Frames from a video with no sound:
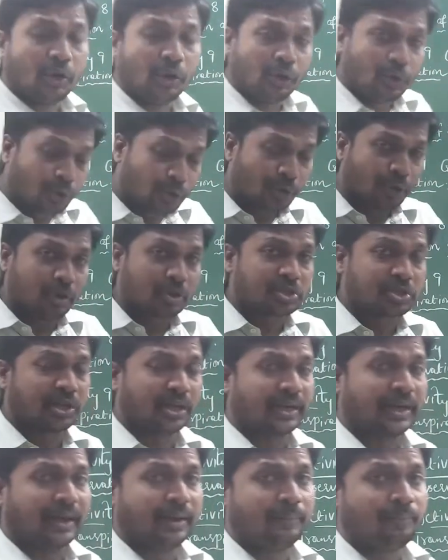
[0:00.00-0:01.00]
Do you know
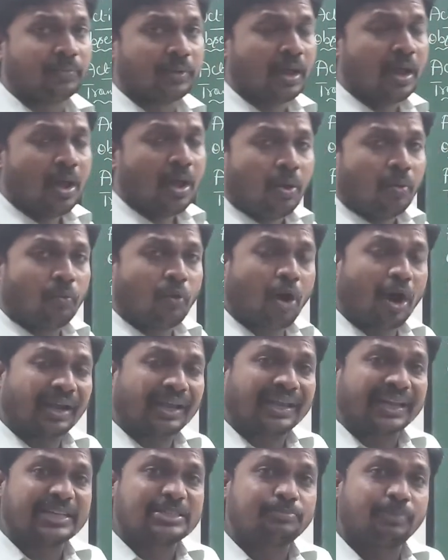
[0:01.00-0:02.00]
children,
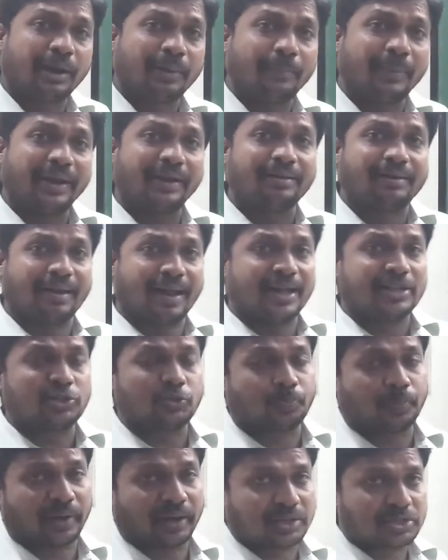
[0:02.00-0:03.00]
what is meant by
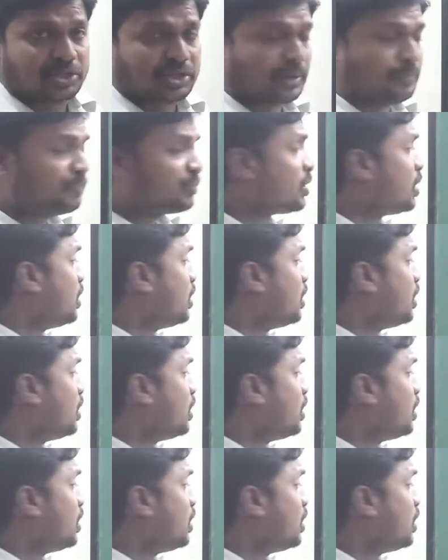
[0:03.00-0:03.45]
transpiration?